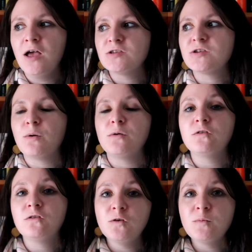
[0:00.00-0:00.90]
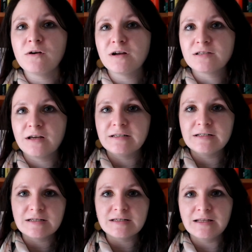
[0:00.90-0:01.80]
So I was super
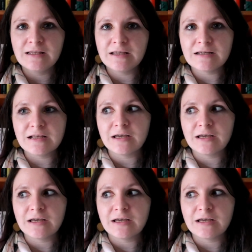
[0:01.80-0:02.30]
excited to see that there's